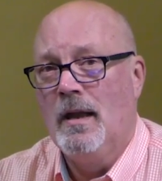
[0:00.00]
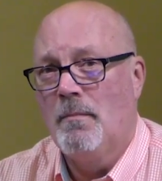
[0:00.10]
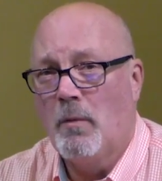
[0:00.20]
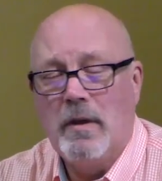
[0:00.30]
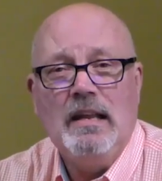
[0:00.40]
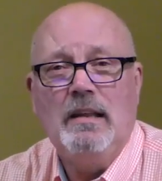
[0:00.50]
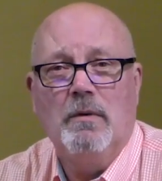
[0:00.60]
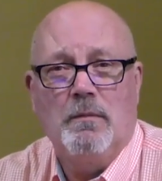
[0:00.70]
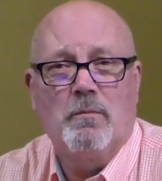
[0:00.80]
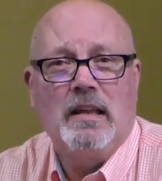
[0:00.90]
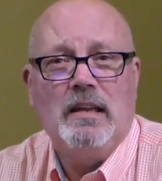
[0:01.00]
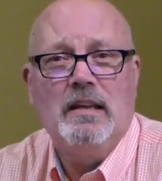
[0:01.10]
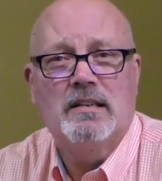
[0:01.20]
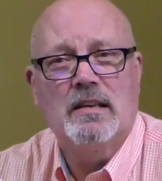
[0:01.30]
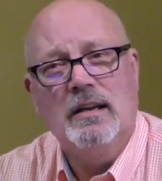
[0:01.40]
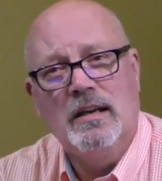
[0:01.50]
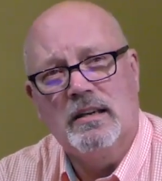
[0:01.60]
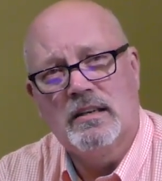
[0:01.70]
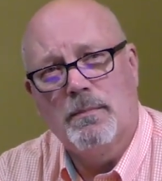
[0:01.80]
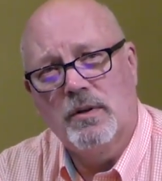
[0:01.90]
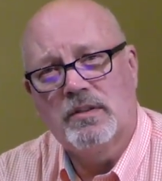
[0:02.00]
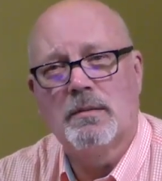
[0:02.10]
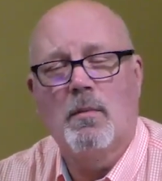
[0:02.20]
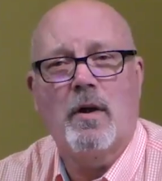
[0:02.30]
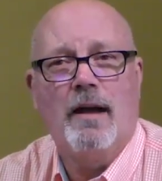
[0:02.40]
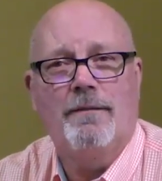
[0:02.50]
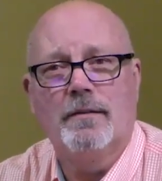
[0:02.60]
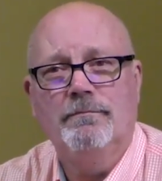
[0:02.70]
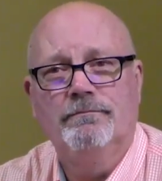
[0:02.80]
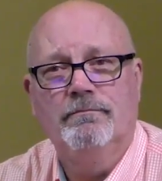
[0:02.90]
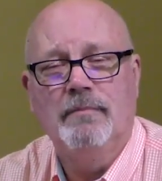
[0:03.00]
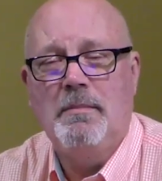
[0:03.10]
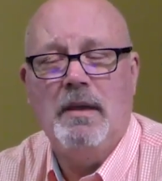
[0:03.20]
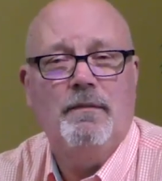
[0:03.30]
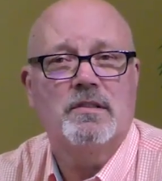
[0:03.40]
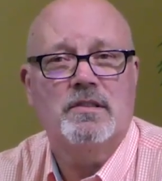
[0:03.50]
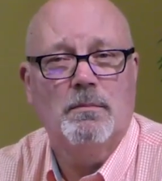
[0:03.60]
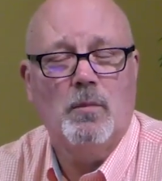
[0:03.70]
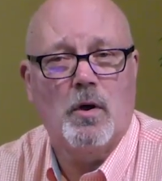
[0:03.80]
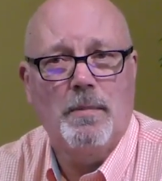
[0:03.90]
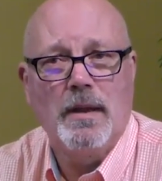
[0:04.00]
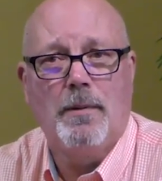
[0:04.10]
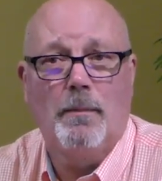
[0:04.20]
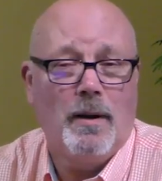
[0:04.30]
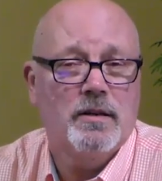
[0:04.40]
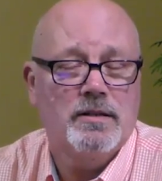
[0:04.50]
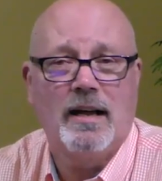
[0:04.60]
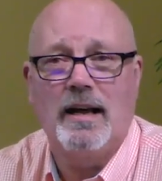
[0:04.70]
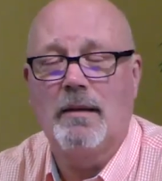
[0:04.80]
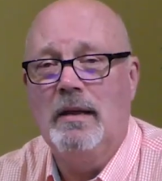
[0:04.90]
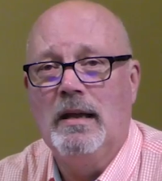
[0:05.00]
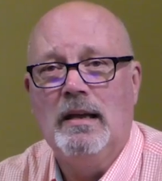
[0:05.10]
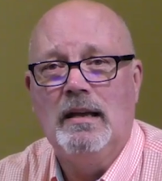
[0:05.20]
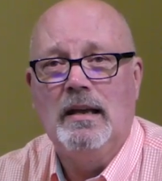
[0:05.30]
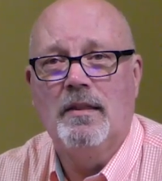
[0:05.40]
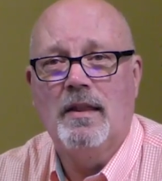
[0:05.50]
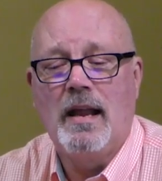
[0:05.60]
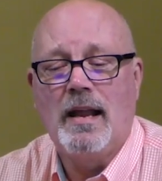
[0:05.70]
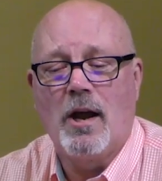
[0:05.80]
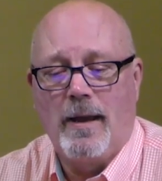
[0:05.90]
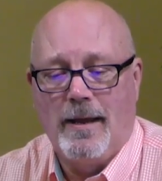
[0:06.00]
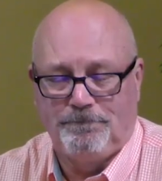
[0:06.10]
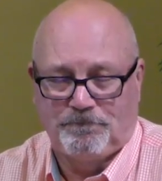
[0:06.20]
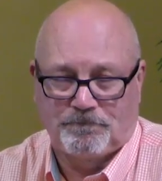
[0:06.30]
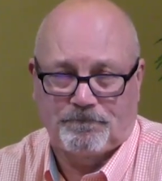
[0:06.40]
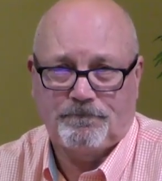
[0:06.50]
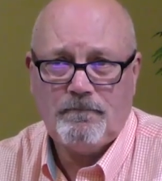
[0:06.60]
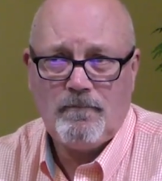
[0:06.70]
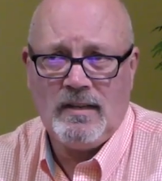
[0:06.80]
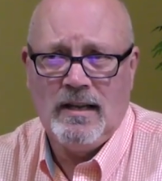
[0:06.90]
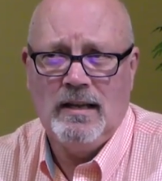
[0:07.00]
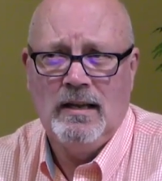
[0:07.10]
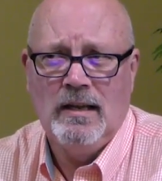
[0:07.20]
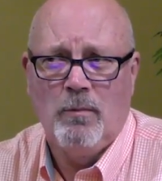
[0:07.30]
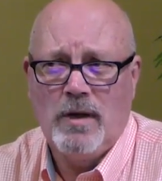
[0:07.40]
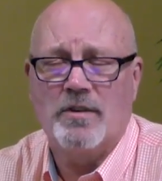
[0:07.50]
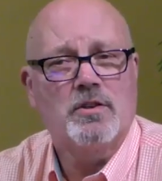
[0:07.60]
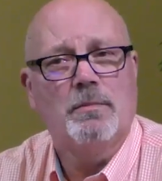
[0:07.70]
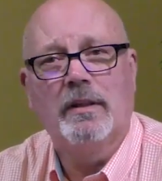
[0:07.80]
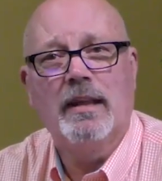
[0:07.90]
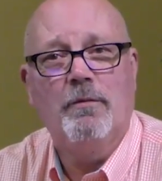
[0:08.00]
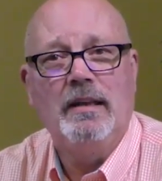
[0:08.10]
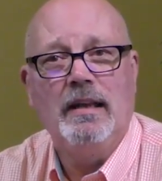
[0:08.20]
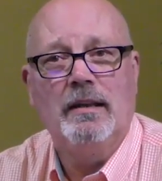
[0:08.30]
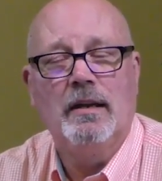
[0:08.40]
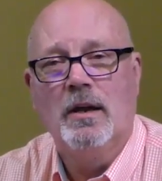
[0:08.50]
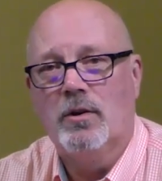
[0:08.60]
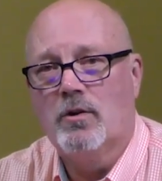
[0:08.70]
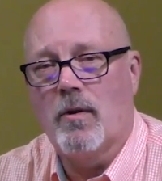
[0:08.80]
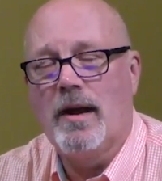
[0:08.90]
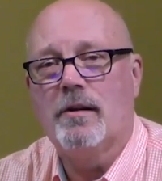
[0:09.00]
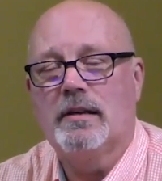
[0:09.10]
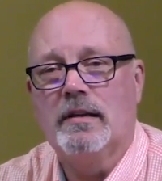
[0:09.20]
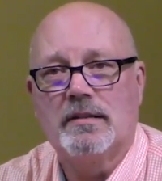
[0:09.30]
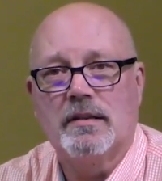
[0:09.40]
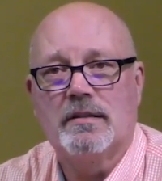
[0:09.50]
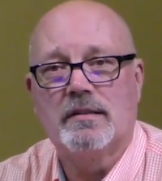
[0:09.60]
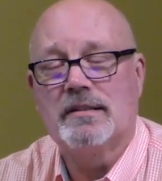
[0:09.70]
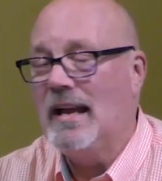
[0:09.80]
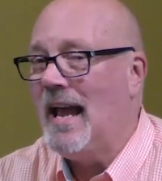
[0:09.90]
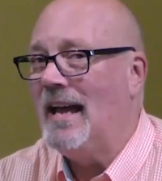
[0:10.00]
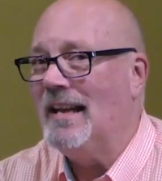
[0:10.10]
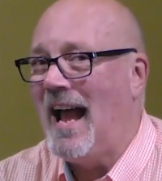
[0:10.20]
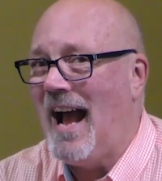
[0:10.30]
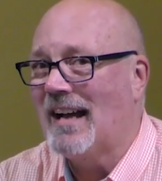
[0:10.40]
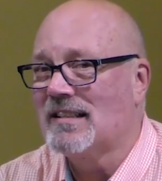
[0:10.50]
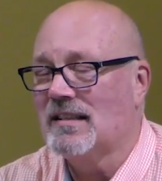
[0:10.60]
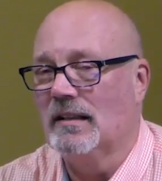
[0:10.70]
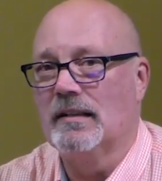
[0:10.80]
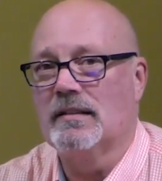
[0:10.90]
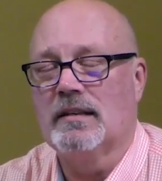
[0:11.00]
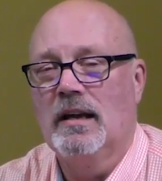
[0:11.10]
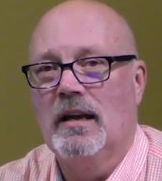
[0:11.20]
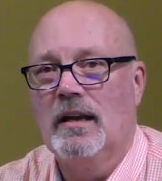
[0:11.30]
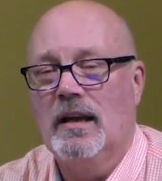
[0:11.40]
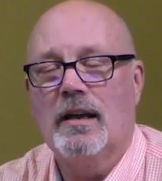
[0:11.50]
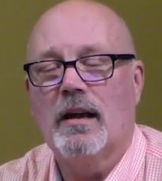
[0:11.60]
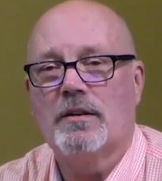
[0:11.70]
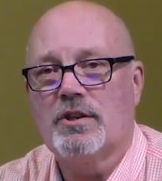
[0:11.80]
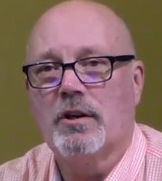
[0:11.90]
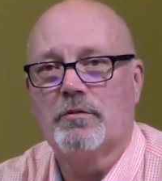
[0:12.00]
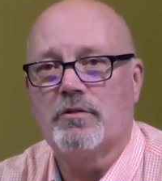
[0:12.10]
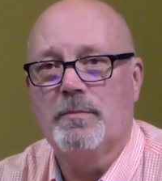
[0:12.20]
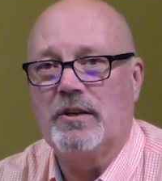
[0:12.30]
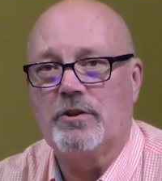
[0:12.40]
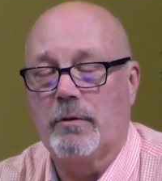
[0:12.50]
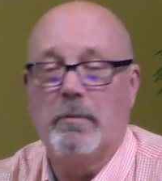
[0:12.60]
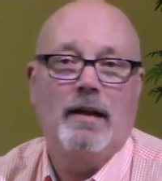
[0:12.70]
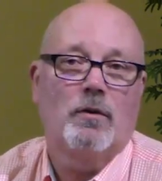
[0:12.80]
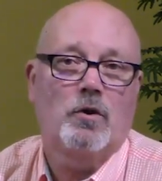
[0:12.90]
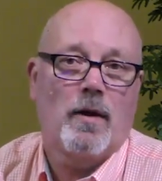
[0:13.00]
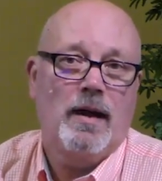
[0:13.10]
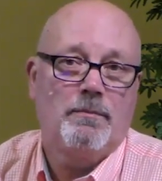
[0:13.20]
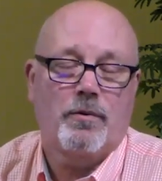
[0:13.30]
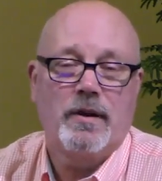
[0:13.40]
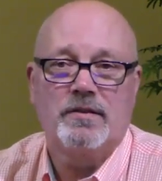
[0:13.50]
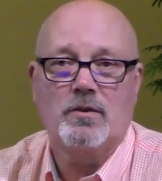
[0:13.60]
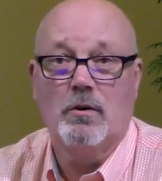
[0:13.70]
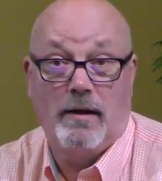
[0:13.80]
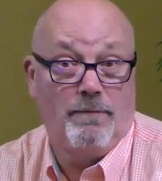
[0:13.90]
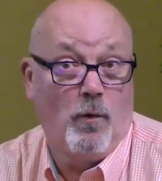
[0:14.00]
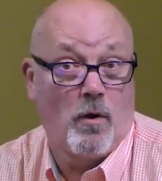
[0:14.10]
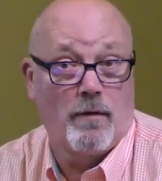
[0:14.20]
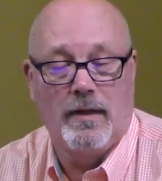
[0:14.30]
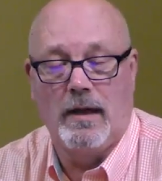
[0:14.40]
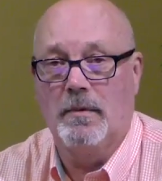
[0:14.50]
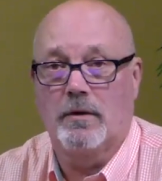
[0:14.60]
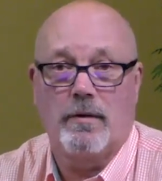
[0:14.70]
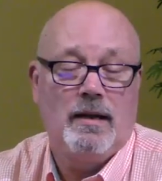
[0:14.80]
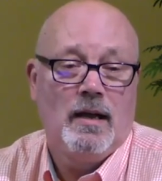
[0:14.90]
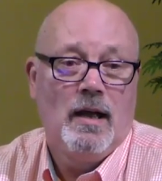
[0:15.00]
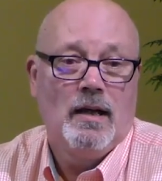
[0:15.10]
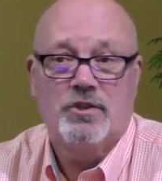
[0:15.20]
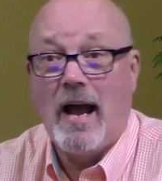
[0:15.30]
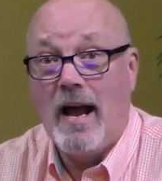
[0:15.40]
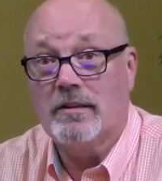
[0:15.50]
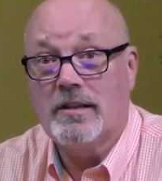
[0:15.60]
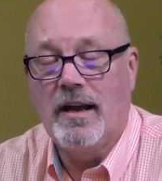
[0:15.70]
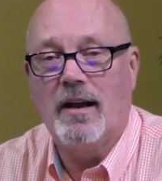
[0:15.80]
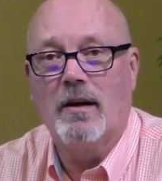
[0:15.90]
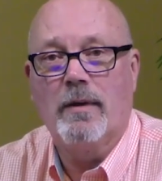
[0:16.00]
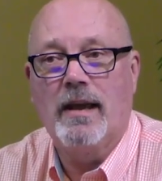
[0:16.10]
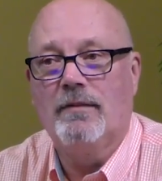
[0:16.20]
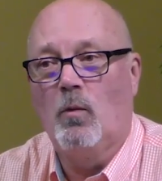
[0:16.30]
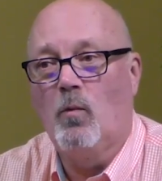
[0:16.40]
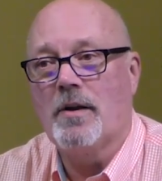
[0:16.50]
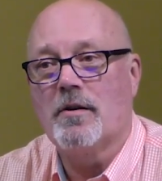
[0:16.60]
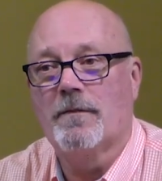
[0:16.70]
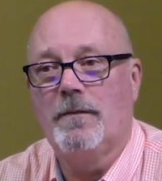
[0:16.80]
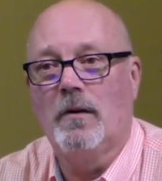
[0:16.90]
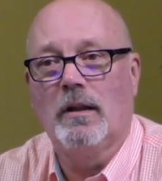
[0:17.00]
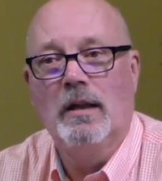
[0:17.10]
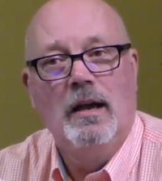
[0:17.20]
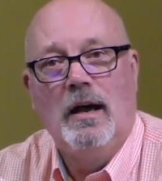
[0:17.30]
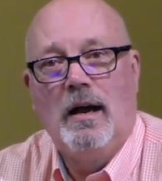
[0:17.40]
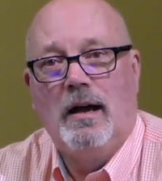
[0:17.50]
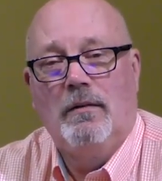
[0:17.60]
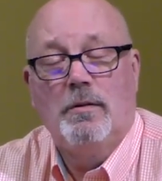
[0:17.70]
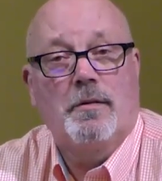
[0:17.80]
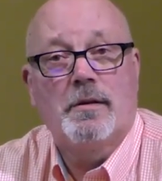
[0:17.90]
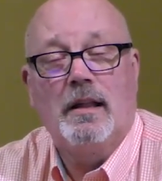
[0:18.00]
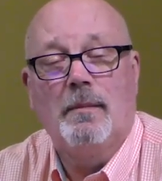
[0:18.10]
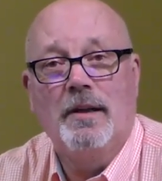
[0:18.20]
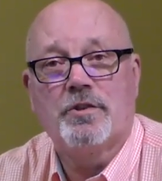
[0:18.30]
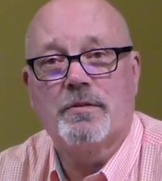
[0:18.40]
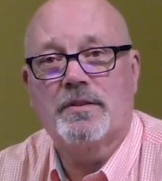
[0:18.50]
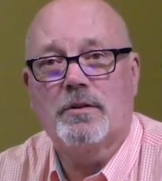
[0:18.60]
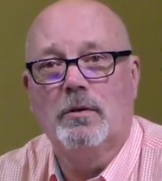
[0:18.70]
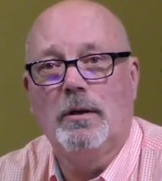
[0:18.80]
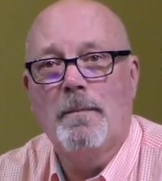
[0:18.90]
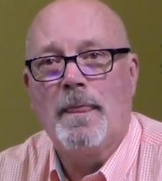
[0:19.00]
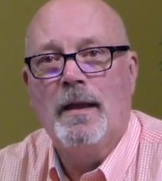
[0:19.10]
But we, need, we really need to, to put some more effort, maybe even some more people part time in that area. We also believe we need greater consistency and excellence in our children's ministry. We have a great preschool, we have four of them, a great child care, we have a wonderful uh, Lutheran elementary school.